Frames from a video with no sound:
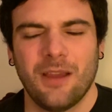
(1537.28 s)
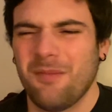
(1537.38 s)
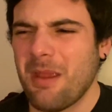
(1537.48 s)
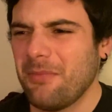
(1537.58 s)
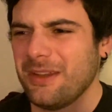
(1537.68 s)
I
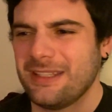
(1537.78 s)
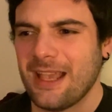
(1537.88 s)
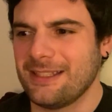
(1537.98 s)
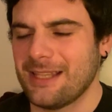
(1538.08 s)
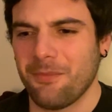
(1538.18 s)
remember he
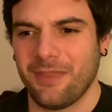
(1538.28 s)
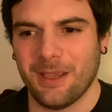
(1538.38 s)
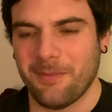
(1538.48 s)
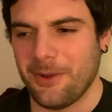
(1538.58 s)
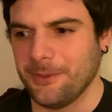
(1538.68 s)
said
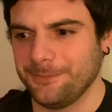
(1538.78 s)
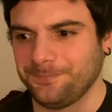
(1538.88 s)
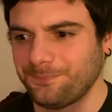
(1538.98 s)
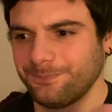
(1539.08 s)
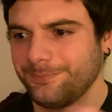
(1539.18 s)
something about
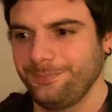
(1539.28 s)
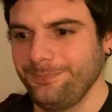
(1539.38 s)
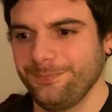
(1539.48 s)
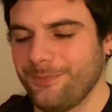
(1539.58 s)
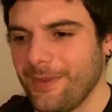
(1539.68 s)

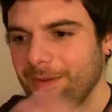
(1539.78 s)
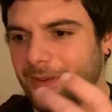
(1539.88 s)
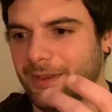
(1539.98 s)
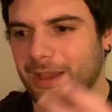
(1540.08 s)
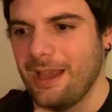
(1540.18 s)

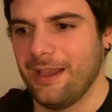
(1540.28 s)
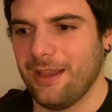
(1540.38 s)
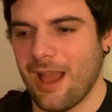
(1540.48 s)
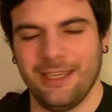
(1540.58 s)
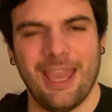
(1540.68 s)
uh,
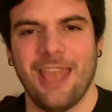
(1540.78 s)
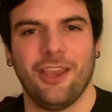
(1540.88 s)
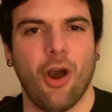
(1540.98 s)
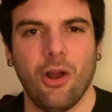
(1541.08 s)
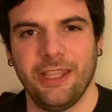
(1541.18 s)
a gay
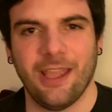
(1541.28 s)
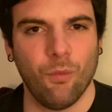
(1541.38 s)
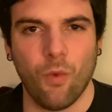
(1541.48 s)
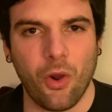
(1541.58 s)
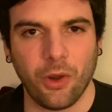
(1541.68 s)
colleague
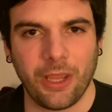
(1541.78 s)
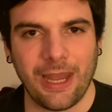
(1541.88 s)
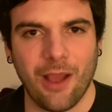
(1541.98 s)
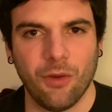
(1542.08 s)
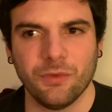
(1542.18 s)
at work
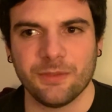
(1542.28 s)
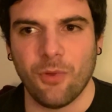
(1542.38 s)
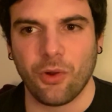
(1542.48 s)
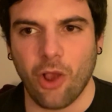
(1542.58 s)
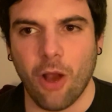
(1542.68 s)
and how it was
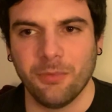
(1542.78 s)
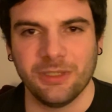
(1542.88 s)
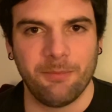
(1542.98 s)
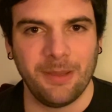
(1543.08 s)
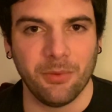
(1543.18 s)
more common
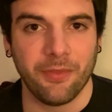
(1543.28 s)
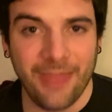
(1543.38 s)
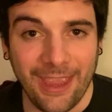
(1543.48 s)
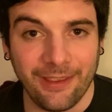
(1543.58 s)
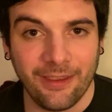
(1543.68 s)
than people
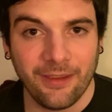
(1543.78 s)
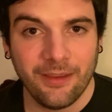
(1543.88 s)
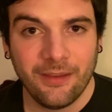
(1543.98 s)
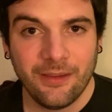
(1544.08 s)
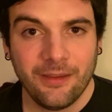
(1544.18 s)
think.
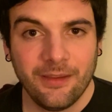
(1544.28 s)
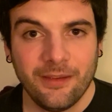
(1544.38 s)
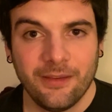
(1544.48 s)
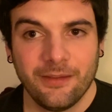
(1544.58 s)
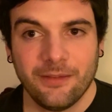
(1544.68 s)

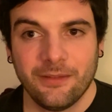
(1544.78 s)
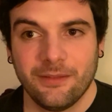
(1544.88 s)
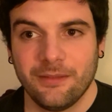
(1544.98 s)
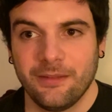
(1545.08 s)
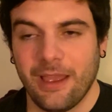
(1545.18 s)

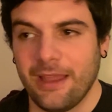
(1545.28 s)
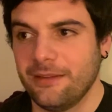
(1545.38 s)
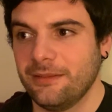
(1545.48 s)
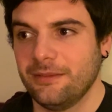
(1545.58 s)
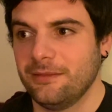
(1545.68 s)

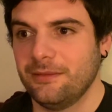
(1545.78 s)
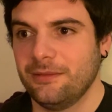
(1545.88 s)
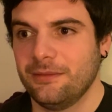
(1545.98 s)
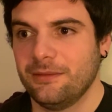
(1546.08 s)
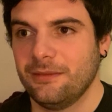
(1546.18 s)
And
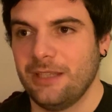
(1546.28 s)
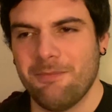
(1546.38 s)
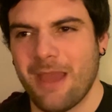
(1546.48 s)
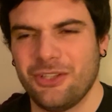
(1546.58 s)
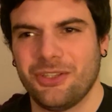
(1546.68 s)
he
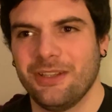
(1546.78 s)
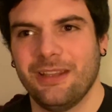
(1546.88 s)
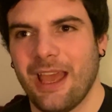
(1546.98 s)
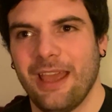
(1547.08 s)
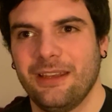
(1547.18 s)
mentioned
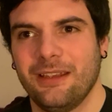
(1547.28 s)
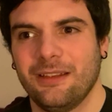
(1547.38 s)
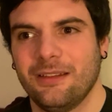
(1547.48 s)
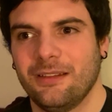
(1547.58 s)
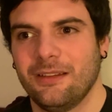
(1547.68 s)
that
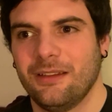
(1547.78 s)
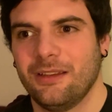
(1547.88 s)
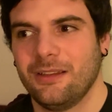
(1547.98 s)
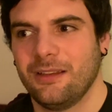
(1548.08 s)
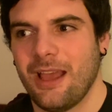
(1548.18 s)

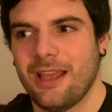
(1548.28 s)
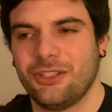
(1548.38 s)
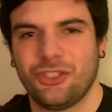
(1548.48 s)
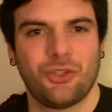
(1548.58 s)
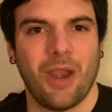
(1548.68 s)
uh,
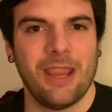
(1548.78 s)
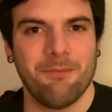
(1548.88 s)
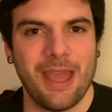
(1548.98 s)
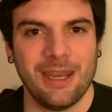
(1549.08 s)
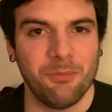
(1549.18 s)
straight
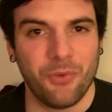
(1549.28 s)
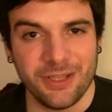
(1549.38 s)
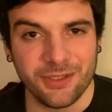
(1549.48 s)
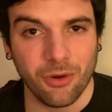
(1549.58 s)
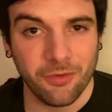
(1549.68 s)
men in
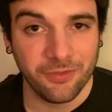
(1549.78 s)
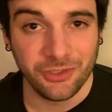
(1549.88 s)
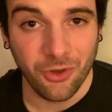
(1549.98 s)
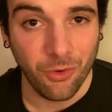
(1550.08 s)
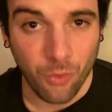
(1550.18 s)
prison often
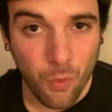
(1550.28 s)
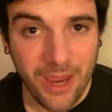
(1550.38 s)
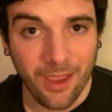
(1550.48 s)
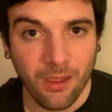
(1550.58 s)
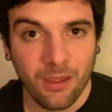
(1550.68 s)
turn
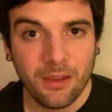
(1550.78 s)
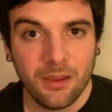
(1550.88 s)
queer.